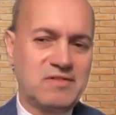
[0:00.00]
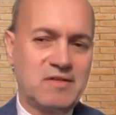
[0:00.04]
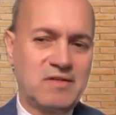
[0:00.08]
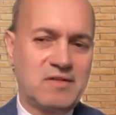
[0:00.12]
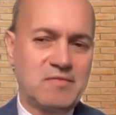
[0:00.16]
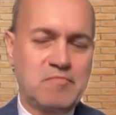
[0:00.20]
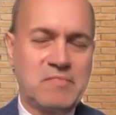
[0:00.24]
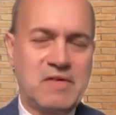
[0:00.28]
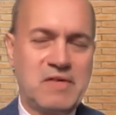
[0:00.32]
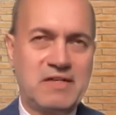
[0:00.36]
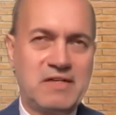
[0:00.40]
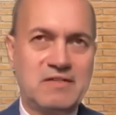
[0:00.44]
it
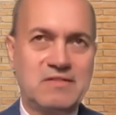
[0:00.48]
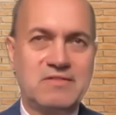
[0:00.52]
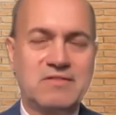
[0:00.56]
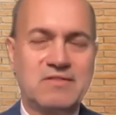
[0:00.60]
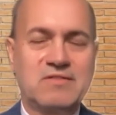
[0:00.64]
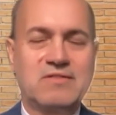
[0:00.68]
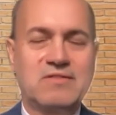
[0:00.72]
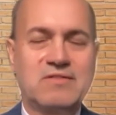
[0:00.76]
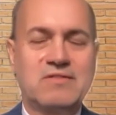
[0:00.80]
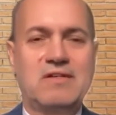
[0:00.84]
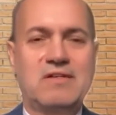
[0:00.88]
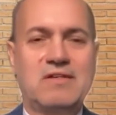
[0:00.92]

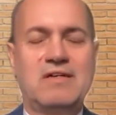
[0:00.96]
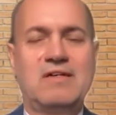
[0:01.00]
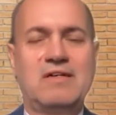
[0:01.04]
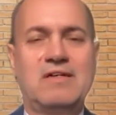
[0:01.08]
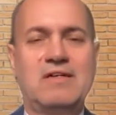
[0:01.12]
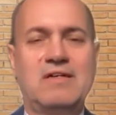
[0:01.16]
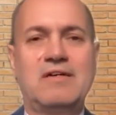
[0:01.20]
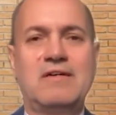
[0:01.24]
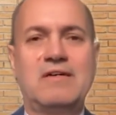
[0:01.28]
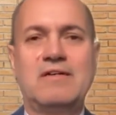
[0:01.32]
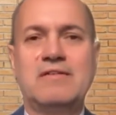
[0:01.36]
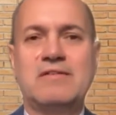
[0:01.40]
might
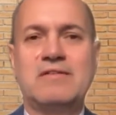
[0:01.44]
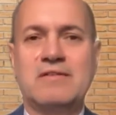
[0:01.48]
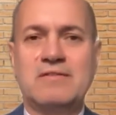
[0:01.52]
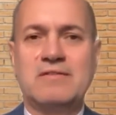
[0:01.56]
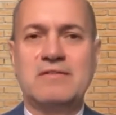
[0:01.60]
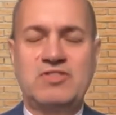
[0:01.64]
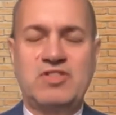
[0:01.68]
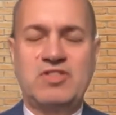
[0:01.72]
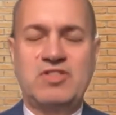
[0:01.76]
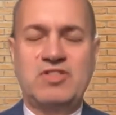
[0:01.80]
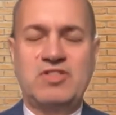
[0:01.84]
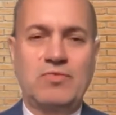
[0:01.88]

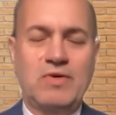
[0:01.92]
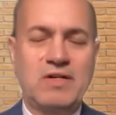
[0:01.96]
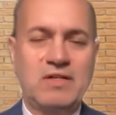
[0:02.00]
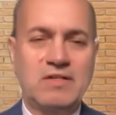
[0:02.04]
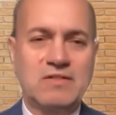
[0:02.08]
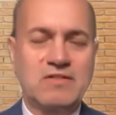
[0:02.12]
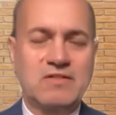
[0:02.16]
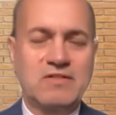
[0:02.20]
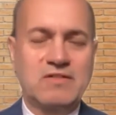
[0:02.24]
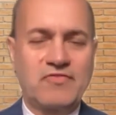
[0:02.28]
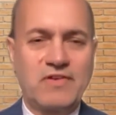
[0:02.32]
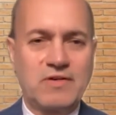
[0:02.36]
generate
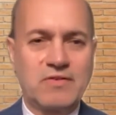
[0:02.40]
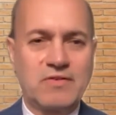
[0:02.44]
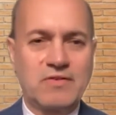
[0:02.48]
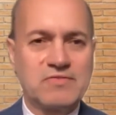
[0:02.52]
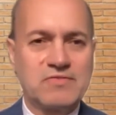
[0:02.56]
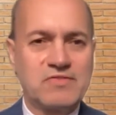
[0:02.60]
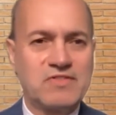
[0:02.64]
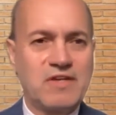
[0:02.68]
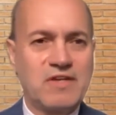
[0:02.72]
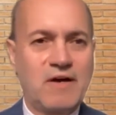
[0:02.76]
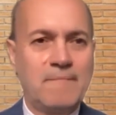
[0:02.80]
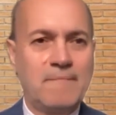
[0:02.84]

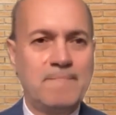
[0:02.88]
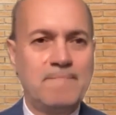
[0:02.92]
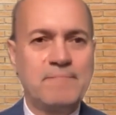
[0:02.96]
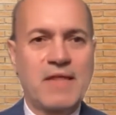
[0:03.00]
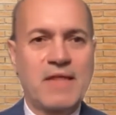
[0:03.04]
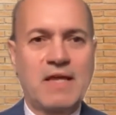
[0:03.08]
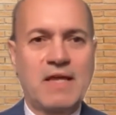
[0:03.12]
interference. So